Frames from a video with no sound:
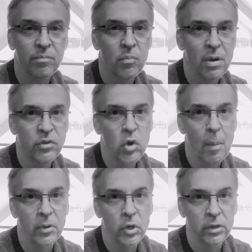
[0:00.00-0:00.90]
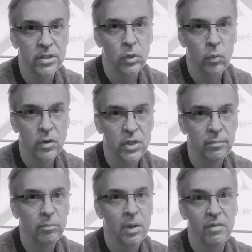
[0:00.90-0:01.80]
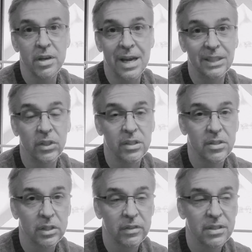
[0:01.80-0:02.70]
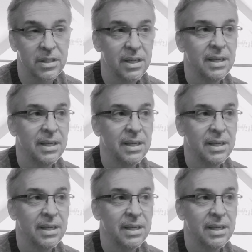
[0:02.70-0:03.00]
We have two opportunities to worship. We have a 9:30 service.